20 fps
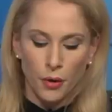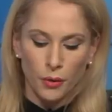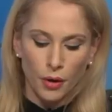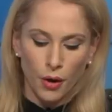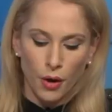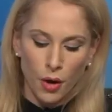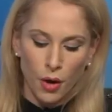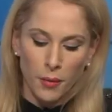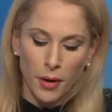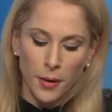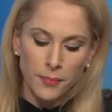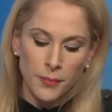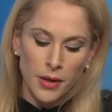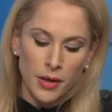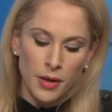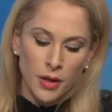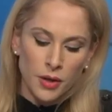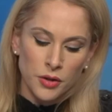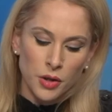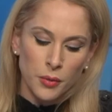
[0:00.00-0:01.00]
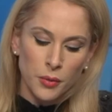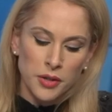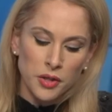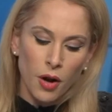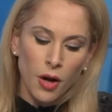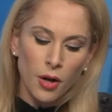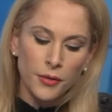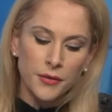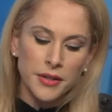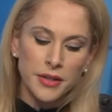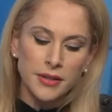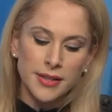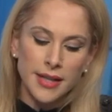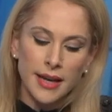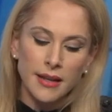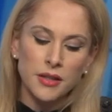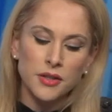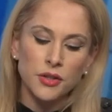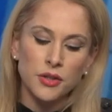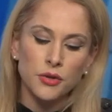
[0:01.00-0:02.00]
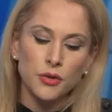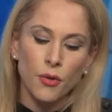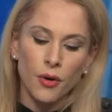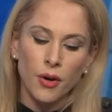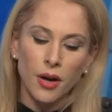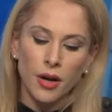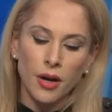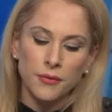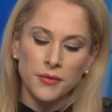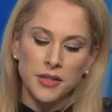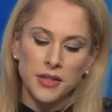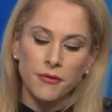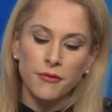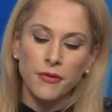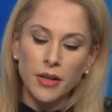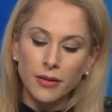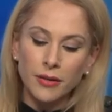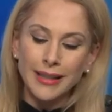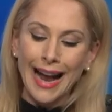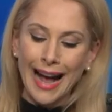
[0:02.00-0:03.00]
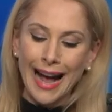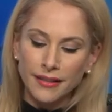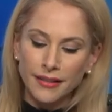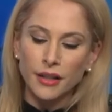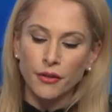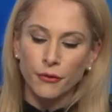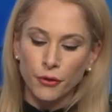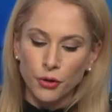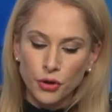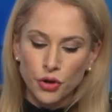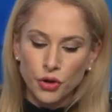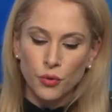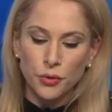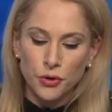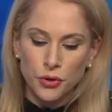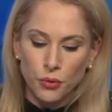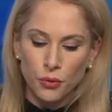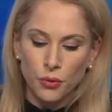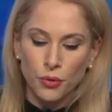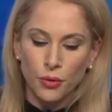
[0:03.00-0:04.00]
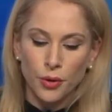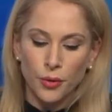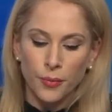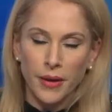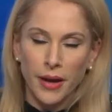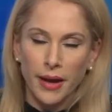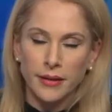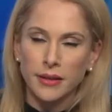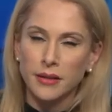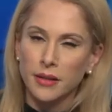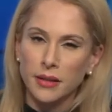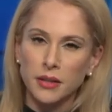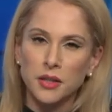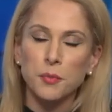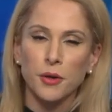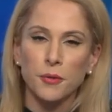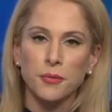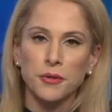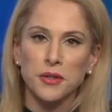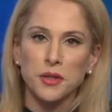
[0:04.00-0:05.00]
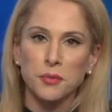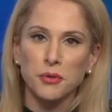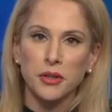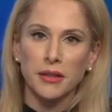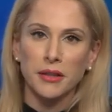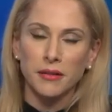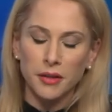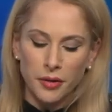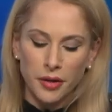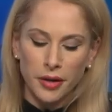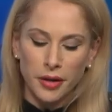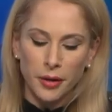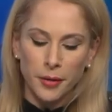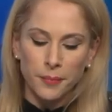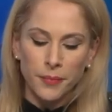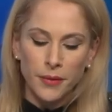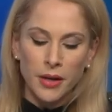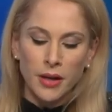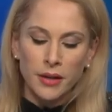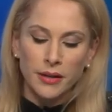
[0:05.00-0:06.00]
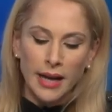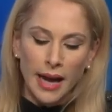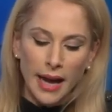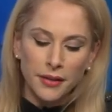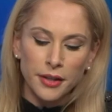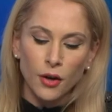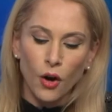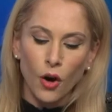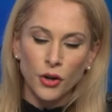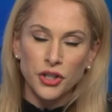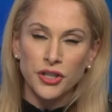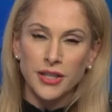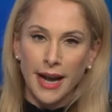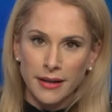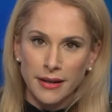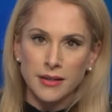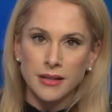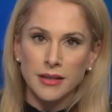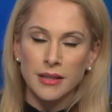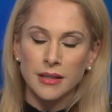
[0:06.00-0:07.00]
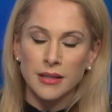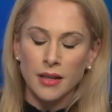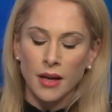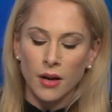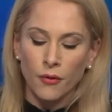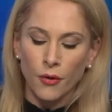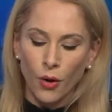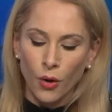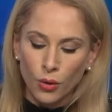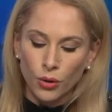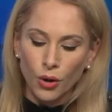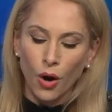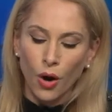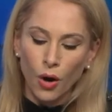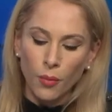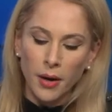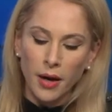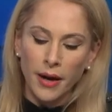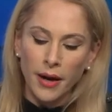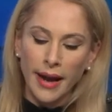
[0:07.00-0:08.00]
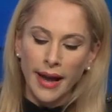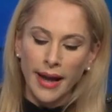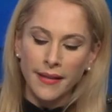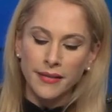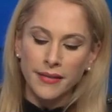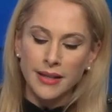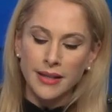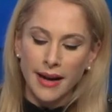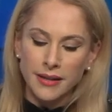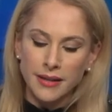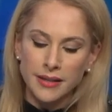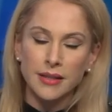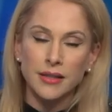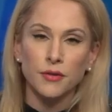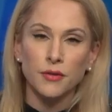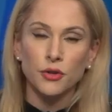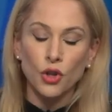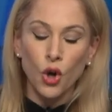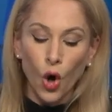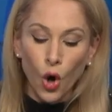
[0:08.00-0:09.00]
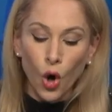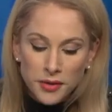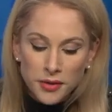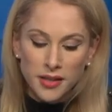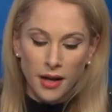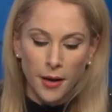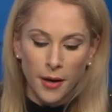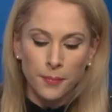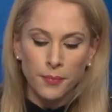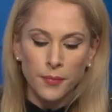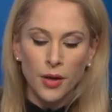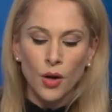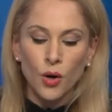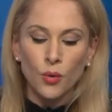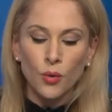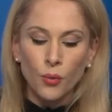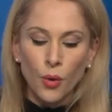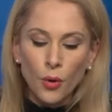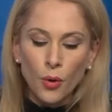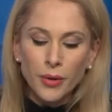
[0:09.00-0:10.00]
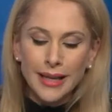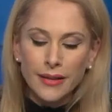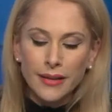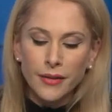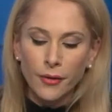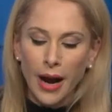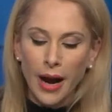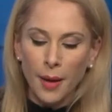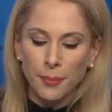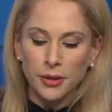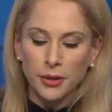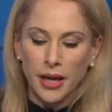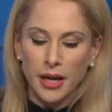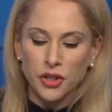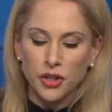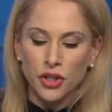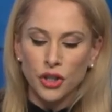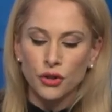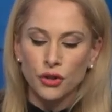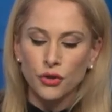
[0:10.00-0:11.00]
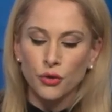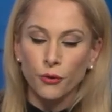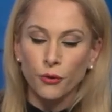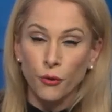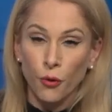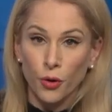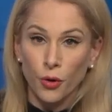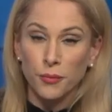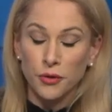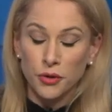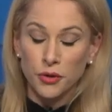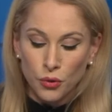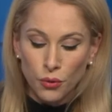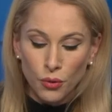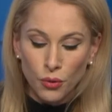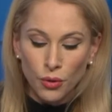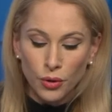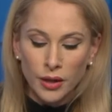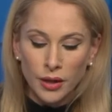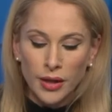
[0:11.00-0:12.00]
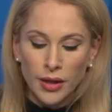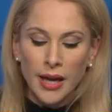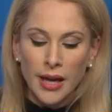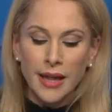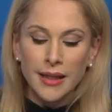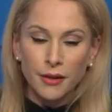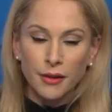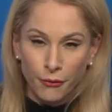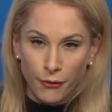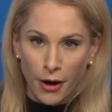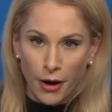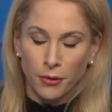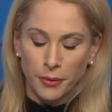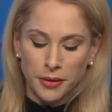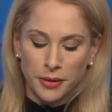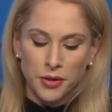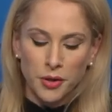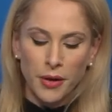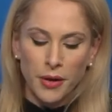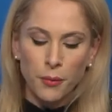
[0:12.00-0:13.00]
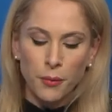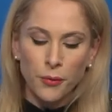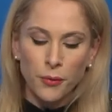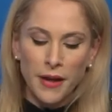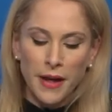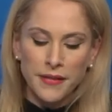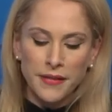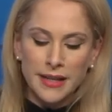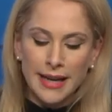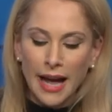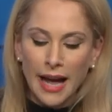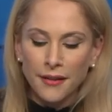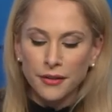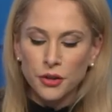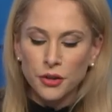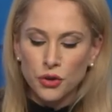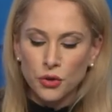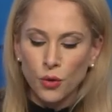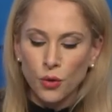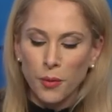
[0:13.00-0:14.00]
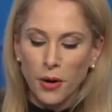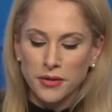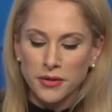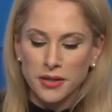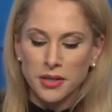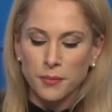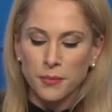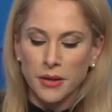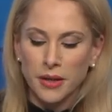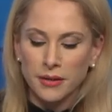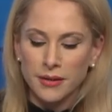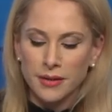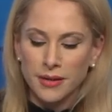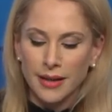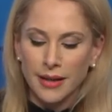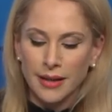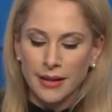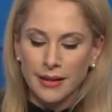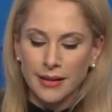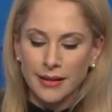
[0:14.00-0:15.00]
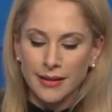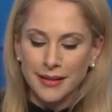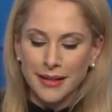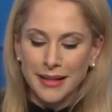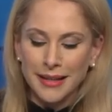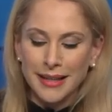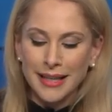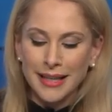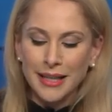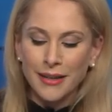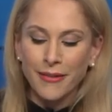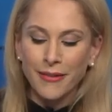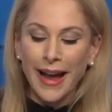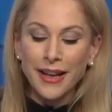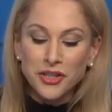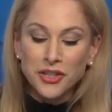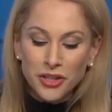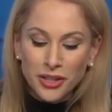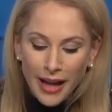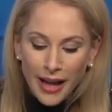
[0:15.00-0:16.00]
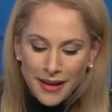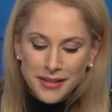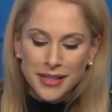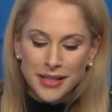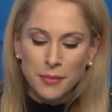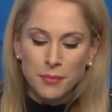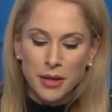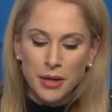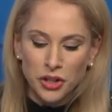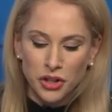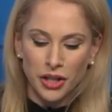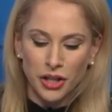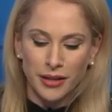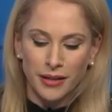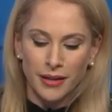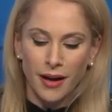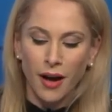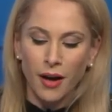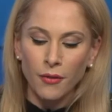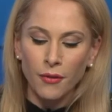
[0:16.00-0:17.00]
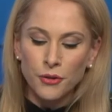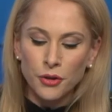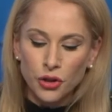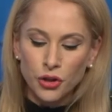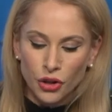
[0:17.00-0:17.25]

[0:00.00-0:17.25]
Oklahoma? So it's called the St. Isidore of Seville Catholic Virtual School, and I think its purpose is pretty clear here. The Catholic Archdiocese of Oklahoma and the Diocese of Tulsa wrote in their application to form the school the following. So they wrote that the Catholic school participants in the evangelizing mission of the